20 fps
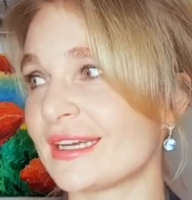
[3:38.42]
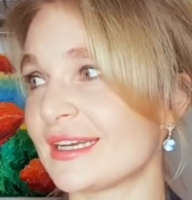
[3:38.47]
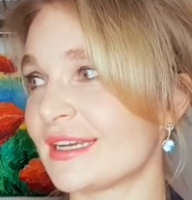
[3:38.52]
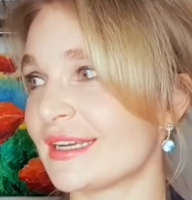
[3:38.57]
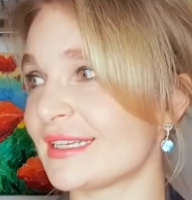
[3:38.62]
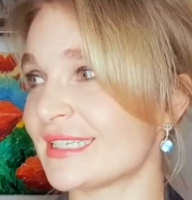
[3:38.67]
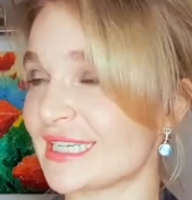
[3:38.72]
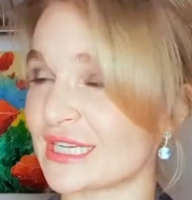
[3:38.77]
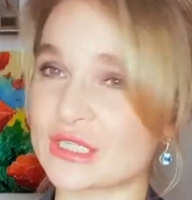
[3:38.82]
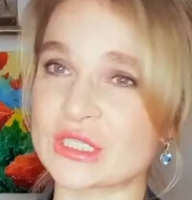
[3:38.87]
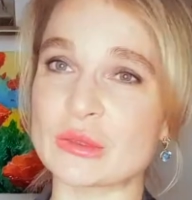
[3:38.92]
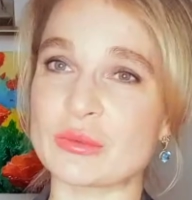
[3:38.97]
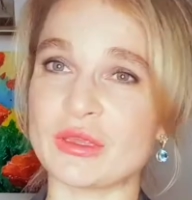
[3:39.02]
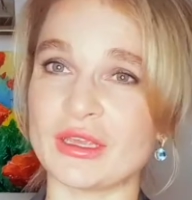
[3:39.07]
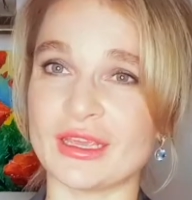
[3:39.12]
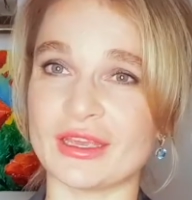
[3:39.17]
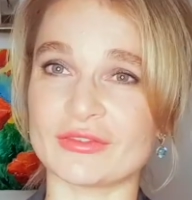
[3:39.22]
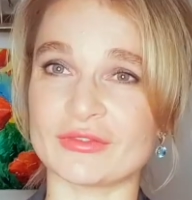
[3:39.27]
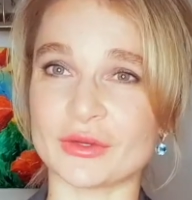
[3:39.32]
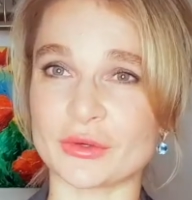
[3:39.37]
tends to be
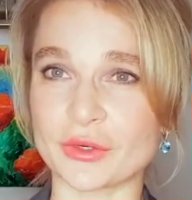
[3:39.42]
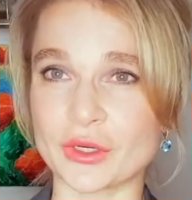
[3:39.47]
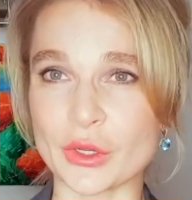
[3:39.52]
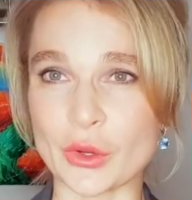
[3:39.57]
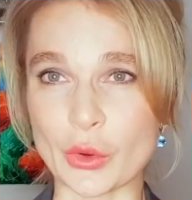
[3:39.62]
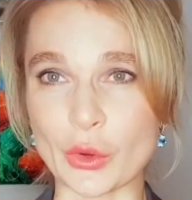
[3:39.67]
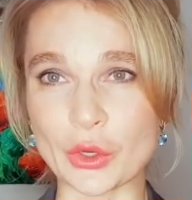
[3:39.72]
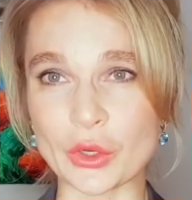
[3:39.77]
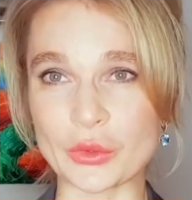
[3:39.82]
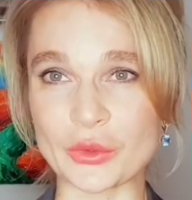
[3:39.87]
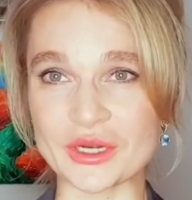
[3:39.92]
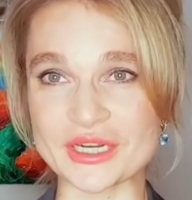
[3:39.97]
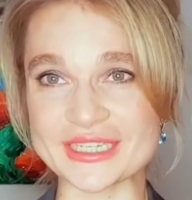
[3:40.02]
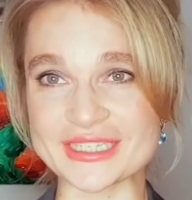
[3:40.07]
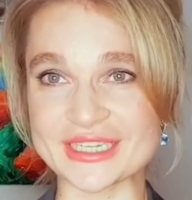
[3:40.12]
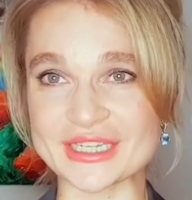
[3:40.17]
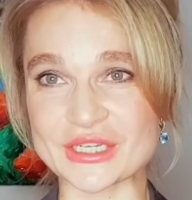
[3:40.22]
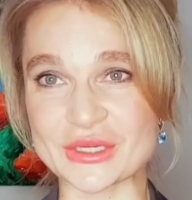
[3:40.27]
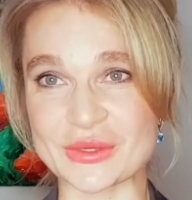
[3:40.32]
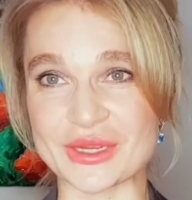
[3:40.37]
a very awkward
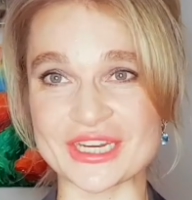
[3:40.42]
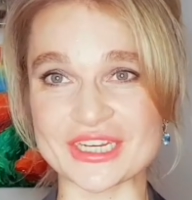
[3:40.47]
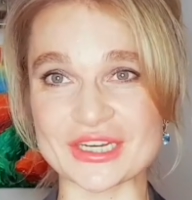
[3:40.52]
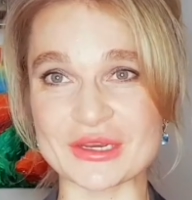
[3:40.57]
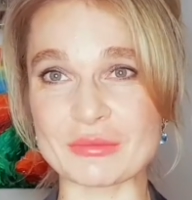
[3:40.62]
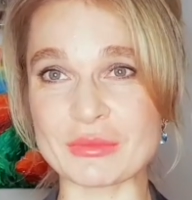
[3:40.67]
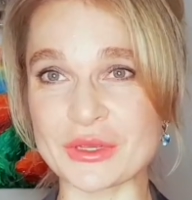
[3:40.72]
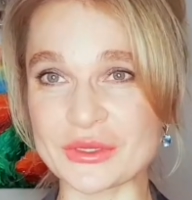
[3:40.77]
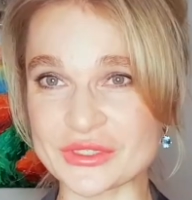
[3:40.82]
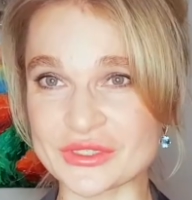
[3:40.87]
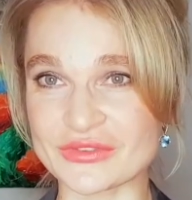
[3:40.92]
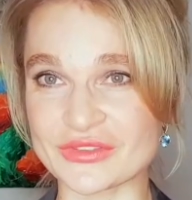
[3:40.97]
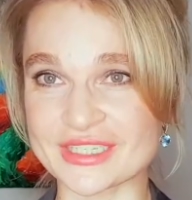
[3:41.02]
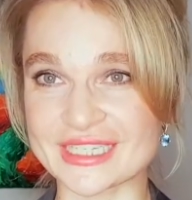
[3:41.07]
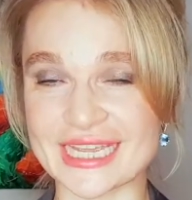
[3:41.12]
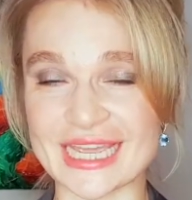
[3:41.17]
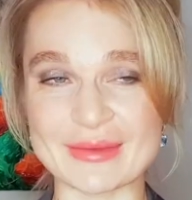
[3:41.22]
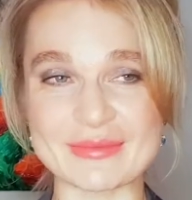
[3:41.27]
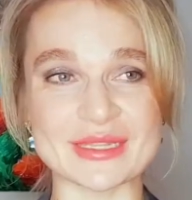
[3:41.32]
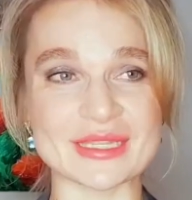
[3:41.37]
situation most of the
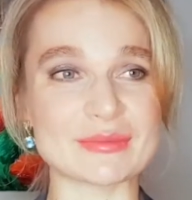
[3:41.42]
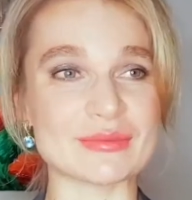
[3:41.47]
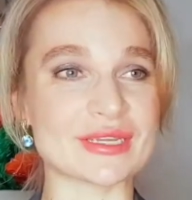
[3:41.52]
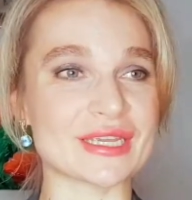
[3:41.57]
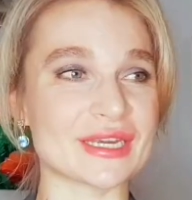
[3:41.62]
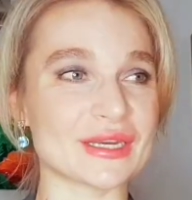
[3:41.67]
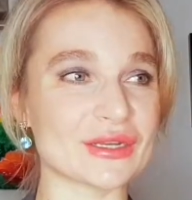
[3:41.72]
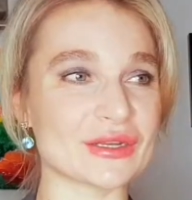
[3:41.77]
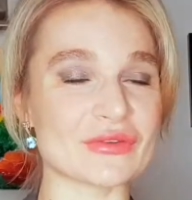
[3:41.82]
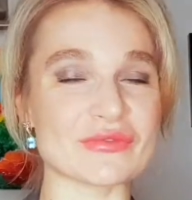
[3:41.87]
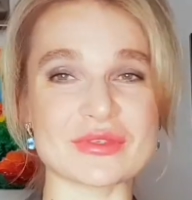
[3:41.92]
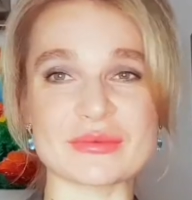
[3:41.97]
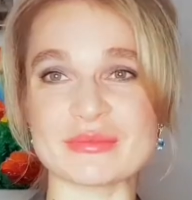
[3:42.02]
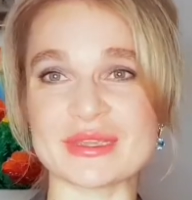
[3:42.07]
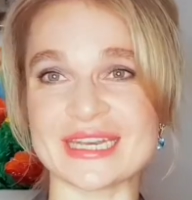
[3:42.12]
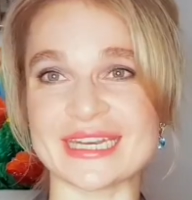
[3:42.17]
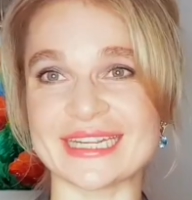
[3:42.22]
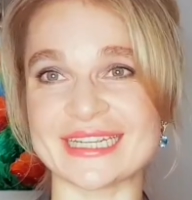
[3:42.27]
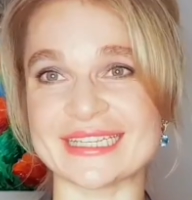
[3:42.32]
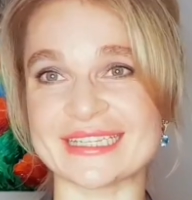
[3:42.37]
time at the beginning of the
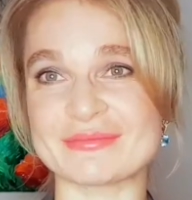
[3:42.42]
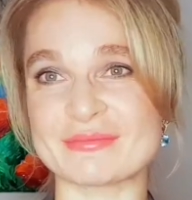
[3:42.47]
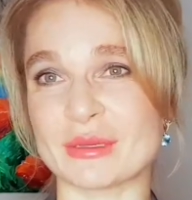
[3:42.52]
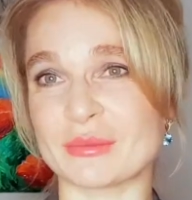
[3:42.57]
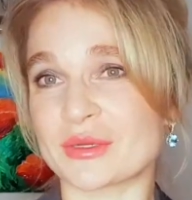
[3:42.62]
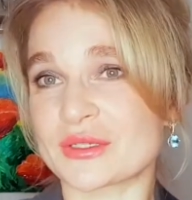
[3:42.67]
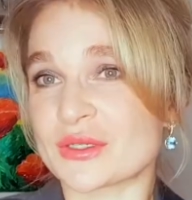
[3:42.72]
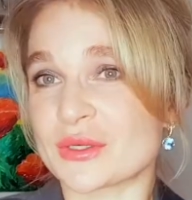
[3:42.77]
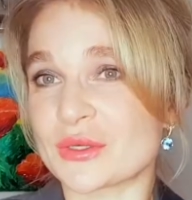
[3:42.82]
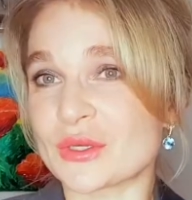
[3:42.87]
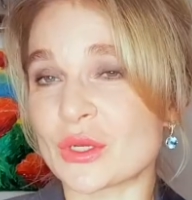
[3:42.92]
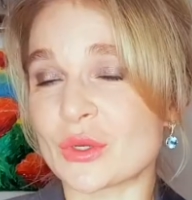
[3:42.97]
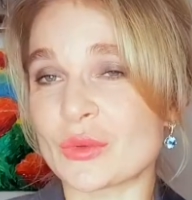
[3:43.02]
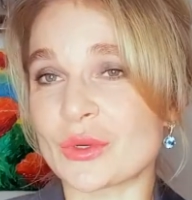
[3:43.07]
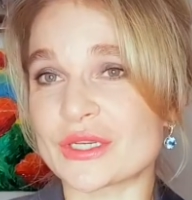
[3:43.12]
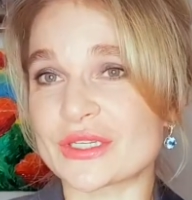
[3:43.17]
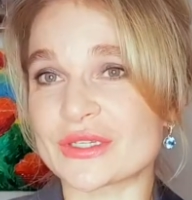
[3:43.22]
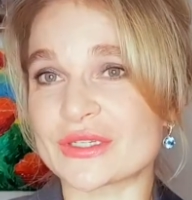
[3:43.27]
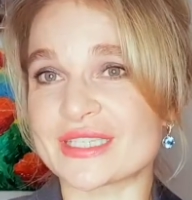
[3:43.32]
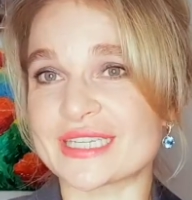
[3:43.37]
meeting. People don't know
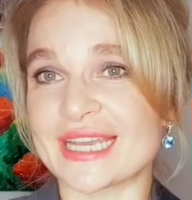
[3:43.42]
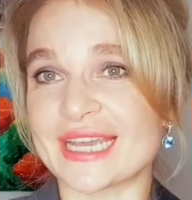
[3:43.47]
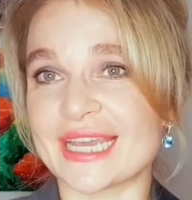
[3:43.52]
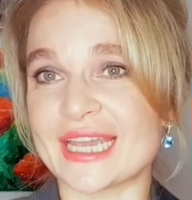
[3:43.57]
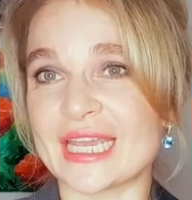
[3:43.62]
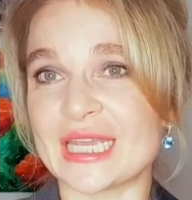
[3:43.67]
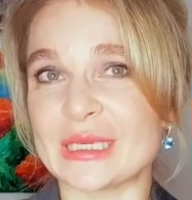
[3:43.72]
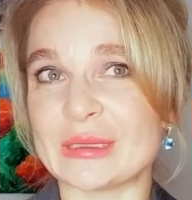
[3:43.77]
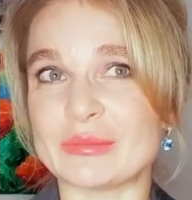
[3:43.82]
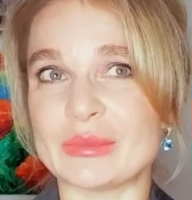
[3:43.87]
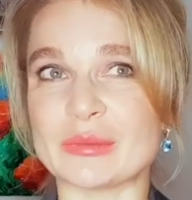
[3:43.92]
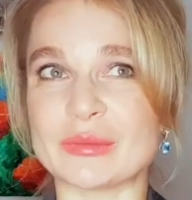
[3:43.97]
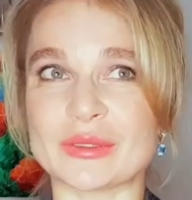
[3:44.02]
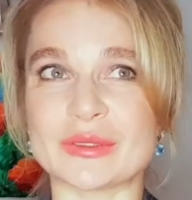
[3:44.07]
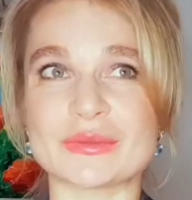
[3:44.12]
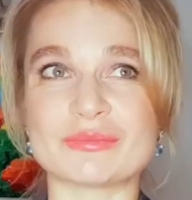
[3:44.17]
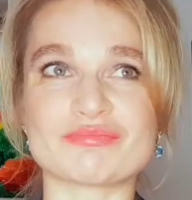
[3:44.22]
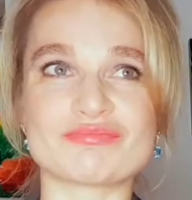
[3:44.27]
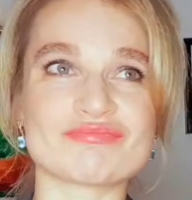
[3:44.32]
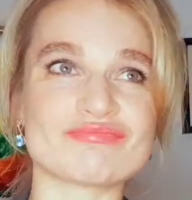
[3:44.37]
what to say,
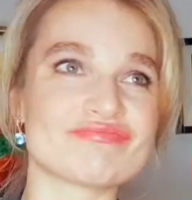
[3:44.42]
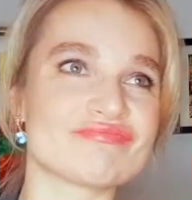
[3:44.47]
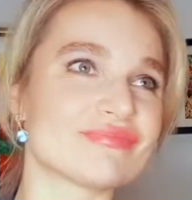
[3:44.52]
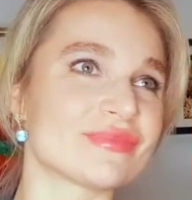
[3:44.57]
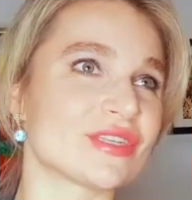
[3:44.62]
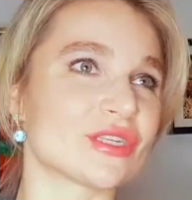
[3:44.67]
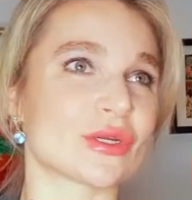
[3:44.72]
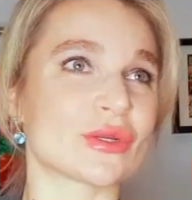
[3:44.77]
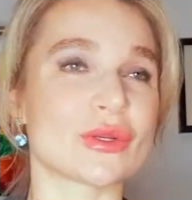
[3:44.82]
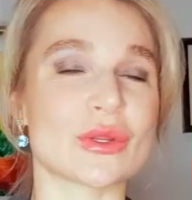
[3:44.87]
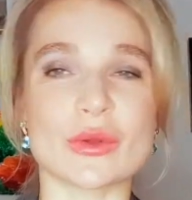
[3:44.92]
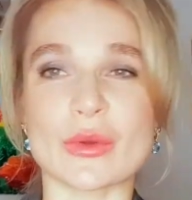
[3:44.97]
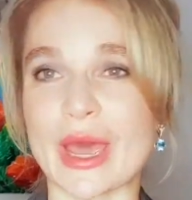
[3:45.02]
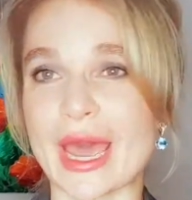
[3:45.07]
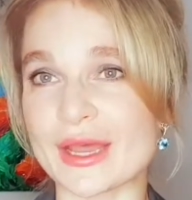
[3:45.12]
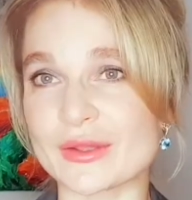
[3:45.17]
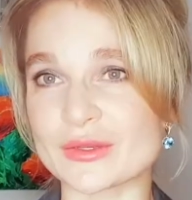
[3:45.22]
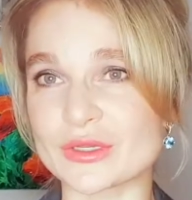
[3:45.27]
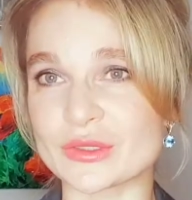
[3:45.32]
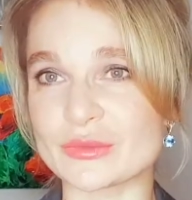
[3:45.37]
people don't know
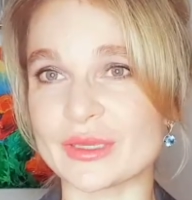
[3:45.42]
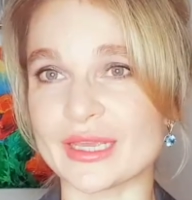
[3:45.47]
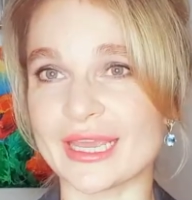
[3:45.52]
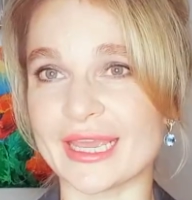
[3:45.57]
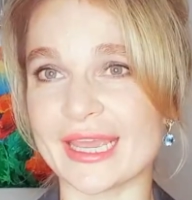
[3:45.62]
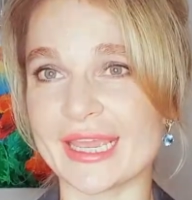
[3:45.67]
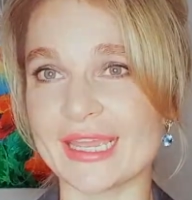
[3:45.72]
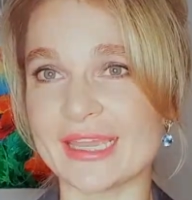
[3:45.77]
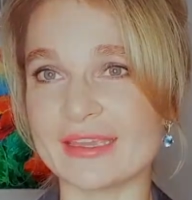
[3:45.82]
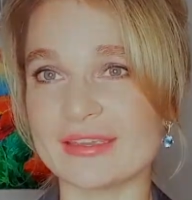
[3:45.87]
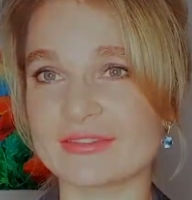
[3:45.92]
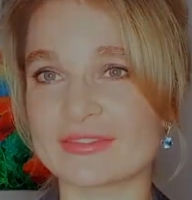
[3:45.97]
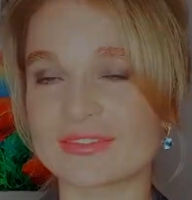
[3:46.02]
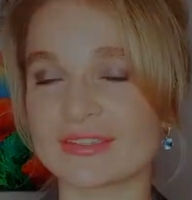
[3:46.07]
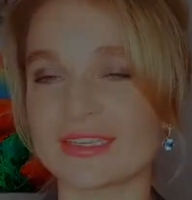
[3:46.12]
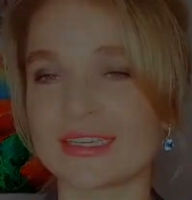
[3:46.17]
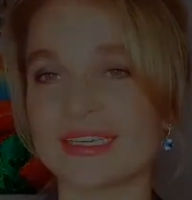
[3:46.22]
how to behave.